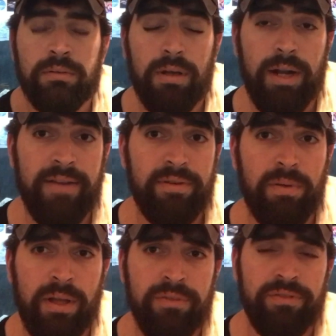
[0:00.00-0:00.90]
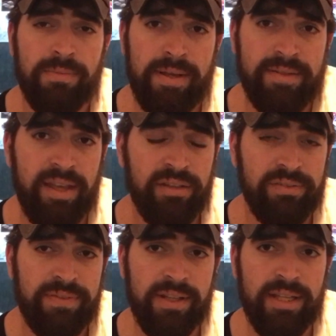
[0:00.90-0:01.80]
Alright everyone, so my
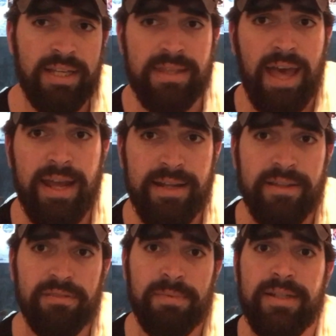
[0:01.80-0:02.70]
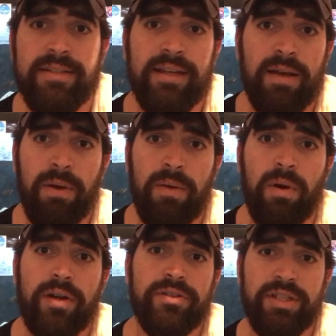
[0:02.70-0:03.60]
tank's filling, and that is my DIY
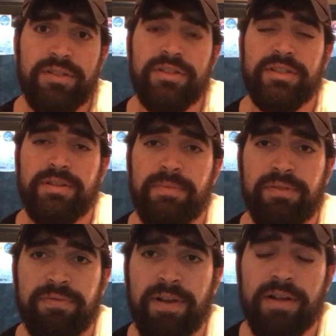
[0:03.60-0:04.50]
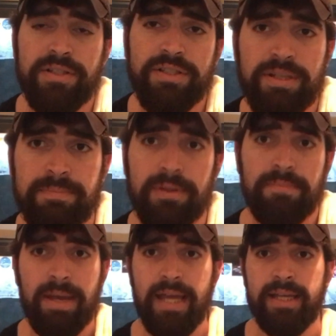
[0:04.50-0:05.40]
water change system. It's very simple to
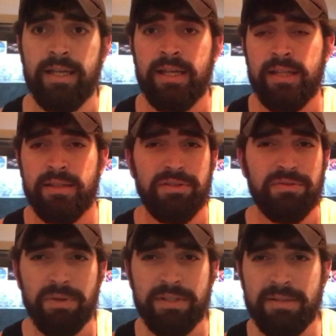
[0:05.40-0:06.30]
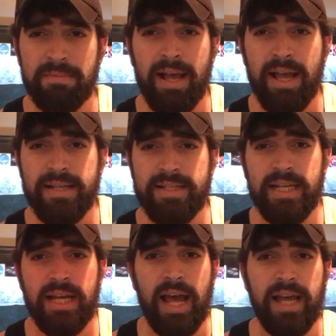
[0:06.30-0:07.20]
make. This wasn't my
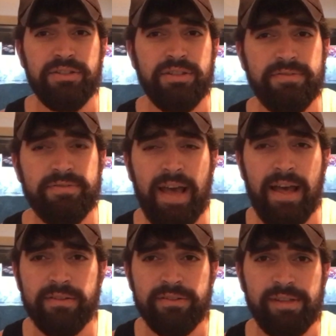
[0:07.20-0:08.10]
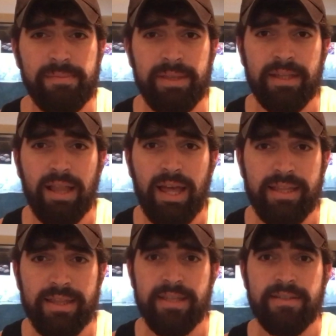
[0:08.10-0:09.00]
idea. I actually found something
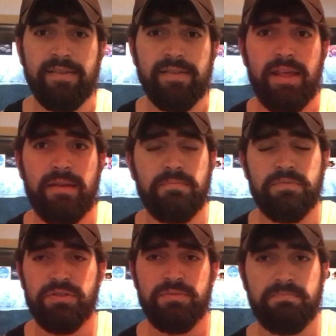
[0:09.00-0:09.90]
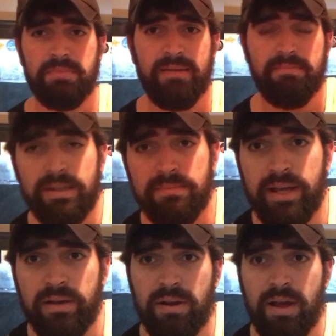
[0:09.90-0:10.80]
like this and then just kind of made
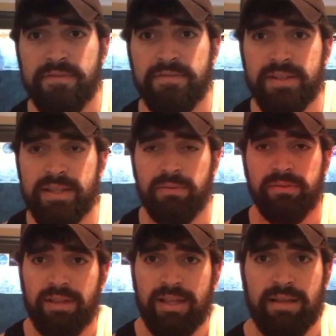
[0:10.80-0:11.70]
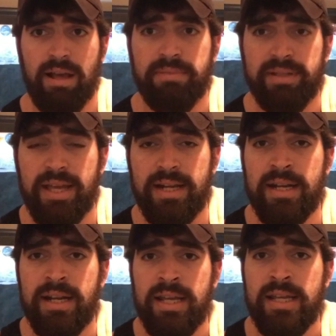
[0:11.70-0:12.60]
my own off of it that was less
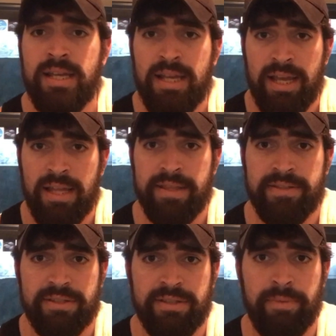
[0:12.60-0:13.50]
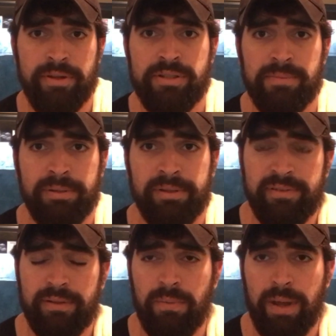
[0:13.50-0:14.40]
complicated. And this is the most
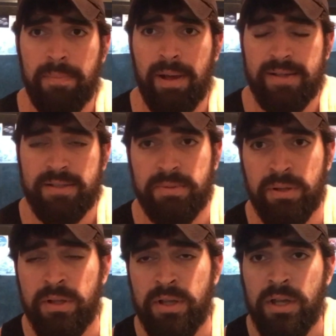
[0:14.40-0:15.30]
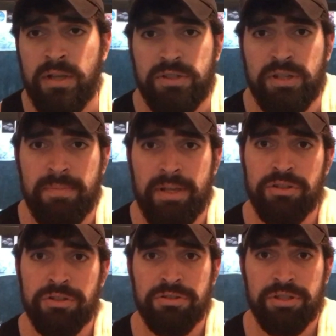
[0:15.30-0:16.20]
simplistic way possible. So make
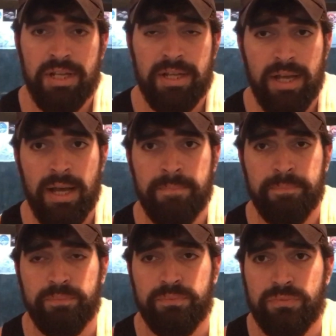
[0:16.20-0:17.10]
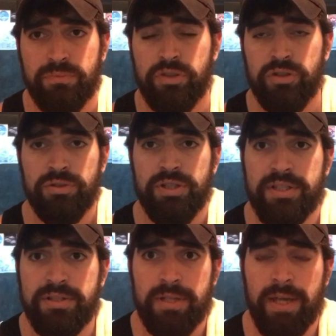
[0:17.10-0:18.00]
sure you stay tuned to
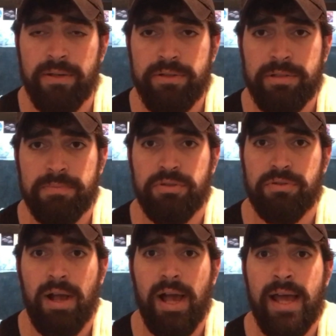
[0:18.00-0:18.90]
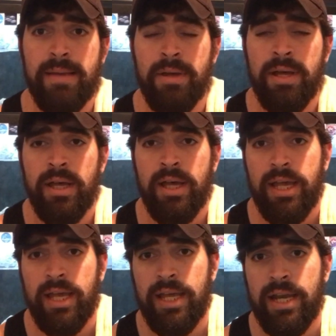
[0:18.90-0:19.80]
this channel, subscribe,
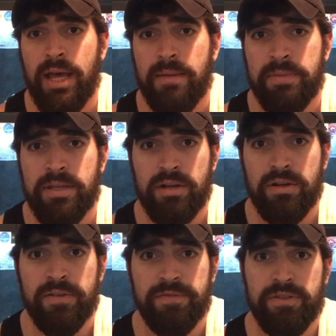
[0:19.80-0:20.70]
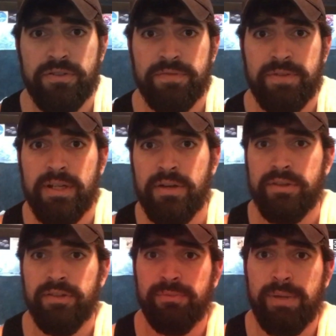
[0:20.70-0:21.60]
and here in a future video
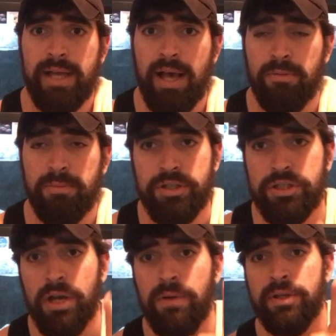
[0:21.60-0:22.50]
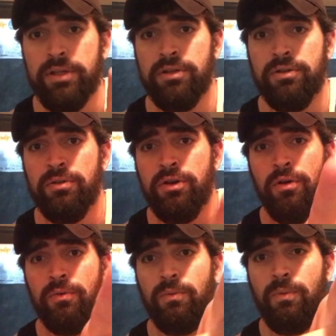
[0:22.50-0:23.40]
this week I will be showing you
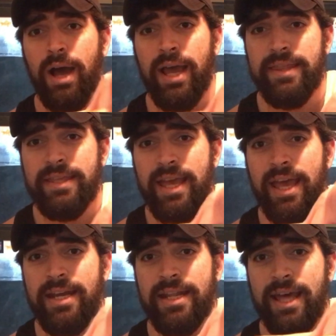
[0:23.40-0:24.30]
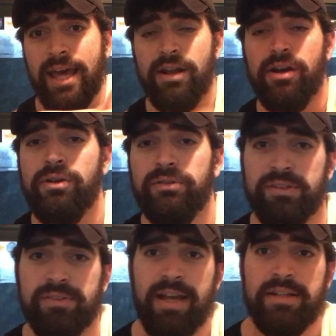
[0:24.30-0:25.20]
why the end of that
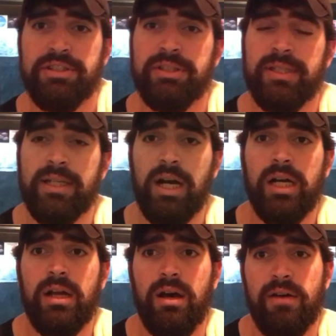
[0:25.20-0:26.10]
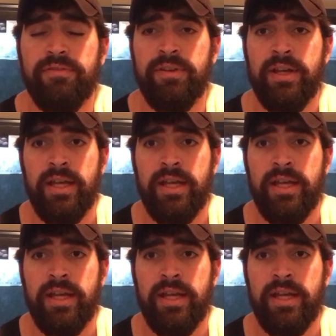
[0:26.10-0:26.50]
hose is actually cut off.